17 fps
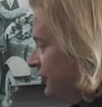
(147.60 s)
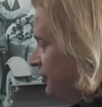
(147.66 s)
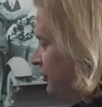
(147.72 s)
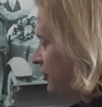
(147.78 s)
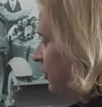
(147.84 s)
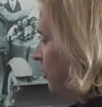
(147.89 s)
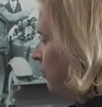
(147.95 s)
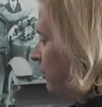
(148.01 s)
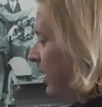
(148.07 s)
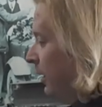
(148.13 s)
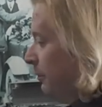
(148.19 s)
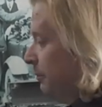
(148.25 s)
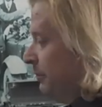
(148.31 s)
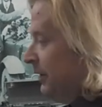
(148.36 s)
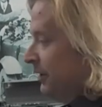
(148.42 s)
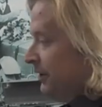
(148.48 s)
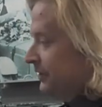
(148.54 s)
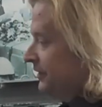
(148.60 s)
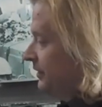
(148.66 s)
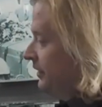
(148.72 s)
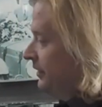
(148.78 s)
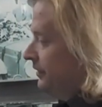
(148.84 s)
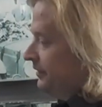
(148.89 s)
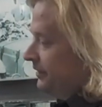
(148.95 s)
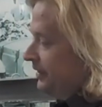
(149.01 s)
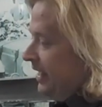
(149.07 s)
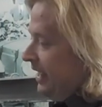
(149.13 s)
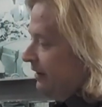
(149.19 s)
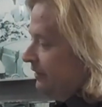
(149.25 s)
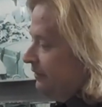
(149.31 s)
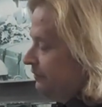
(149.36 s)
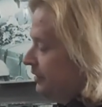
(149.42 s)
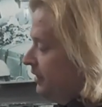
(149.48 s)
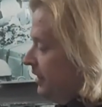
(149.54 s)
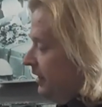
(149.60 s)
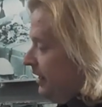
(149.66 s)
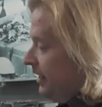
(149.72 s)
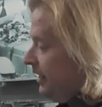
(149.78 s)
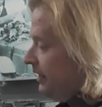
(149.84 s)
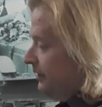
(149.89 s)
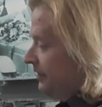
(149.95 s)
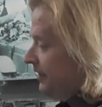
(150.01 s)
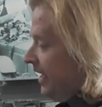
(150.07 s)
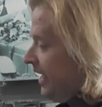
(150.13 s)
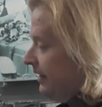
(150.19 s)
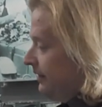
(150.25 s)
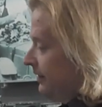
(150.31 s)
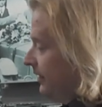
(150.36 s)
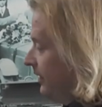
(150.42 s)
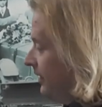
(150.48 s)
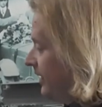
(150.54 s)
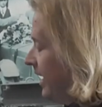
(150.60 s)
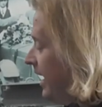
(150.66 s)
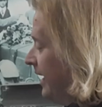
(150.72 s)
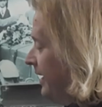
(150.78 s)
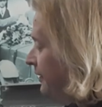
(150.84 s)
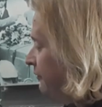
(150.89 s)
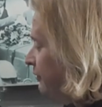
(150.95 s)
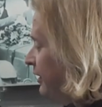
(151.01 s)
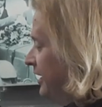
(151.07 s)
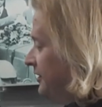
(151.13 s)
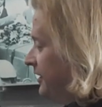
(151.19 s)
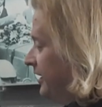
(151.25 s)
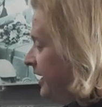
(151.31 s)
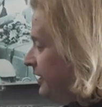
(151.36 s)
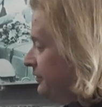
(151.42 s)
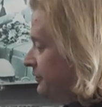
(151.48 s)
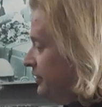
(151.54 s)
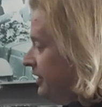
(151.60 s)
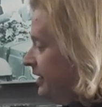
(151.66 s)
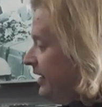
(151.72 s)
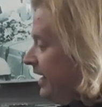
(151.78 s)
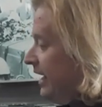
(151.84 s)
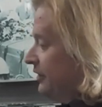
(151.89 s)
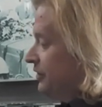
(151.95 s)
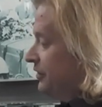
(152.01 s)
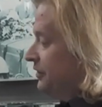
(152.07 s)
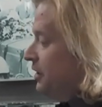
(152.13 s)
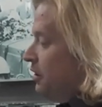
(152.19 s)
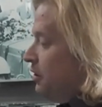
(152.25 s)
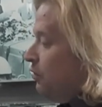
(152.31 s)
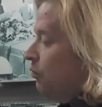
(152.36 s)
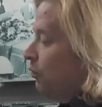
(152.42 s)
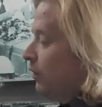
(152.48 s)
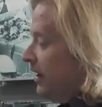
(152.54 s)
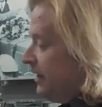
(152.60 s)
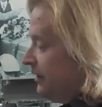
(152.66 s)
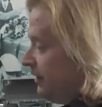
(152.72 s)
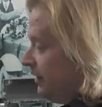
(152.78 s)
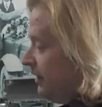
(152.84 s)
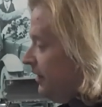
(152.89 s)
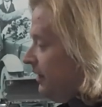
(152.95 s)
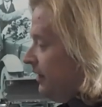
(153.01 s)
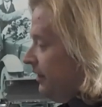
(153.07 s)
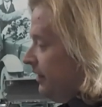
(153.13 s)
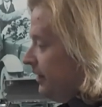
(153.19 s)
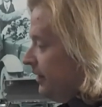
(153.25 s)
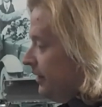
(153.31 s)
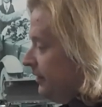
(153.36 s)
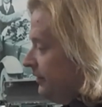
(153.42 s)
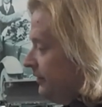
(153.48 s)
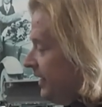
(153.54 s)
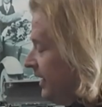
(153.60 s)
just so well built to have that kind of racing history, to not just win the